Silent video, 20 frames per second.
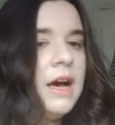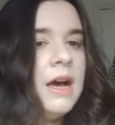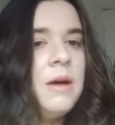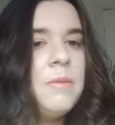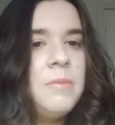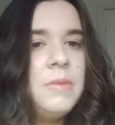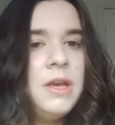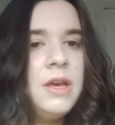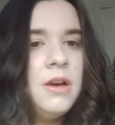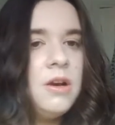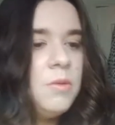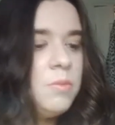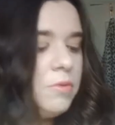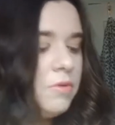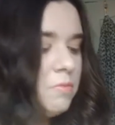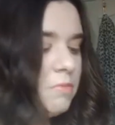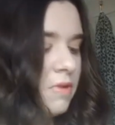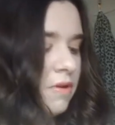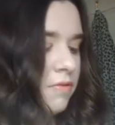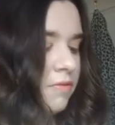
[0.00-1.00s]
I met up
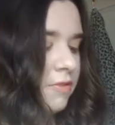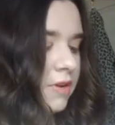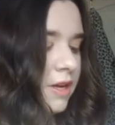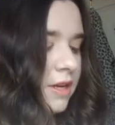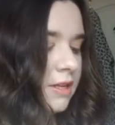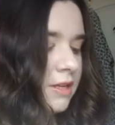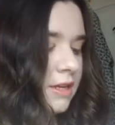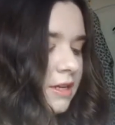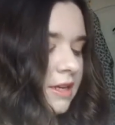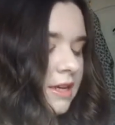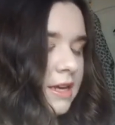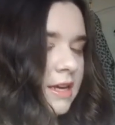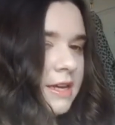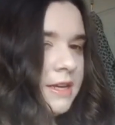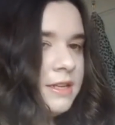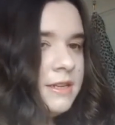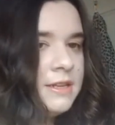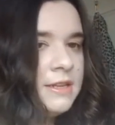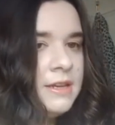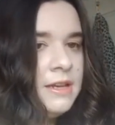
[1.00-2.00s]
with my friend
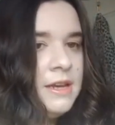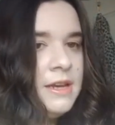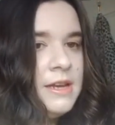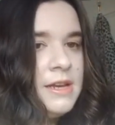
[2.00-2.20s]
again,